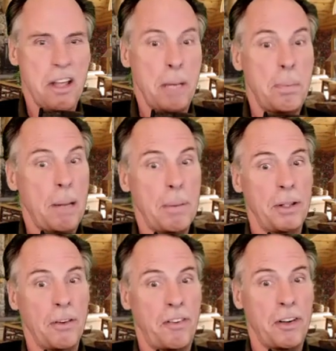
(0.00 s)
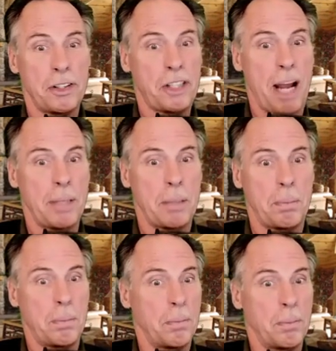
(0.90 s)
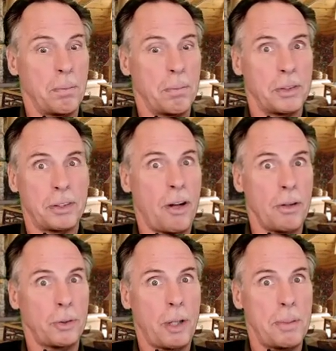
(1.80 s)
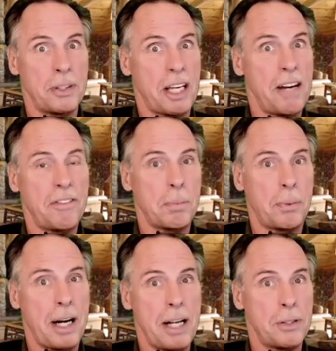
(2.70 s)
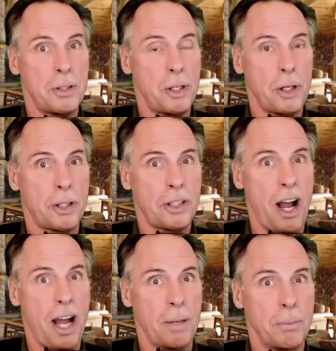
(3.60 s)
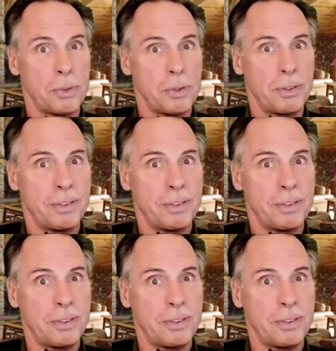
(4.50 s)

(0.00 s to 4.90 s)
that probably the first time that Donald Trump has ever praised the New York Times.